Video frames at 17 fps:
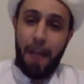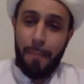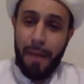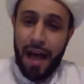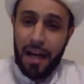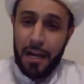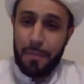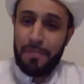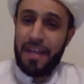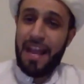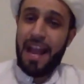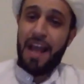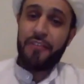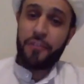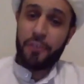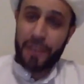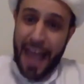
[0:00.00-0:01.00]
Ammar ibn
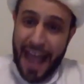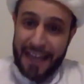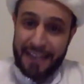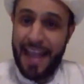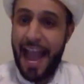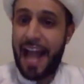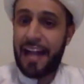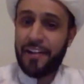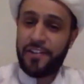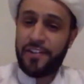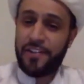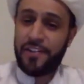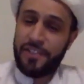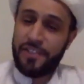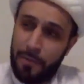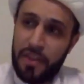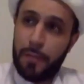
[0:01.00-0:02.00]
Yasir
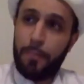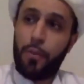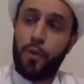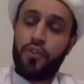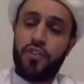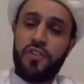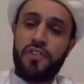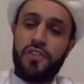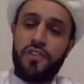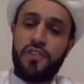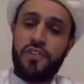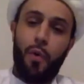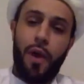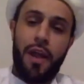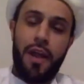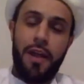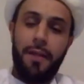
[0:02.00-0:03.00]
attacks them and then pushes
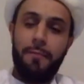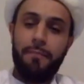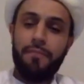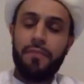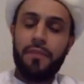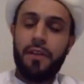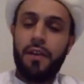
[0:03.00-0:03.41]
them away.